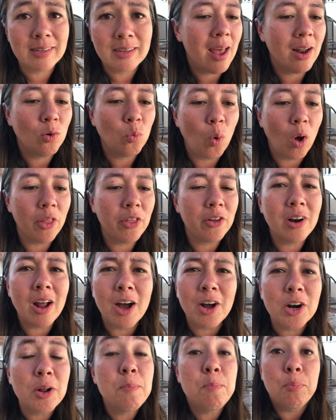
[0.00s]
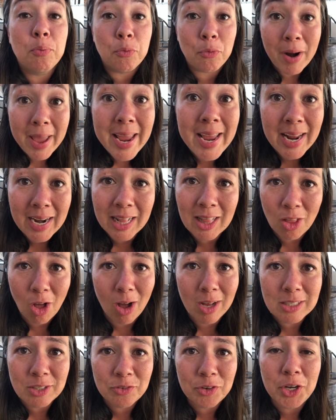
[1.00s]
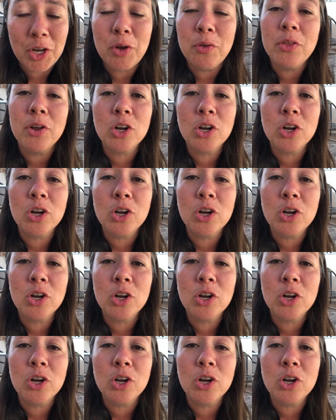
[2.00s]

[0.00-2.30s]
And while they're not going to break any laws for you,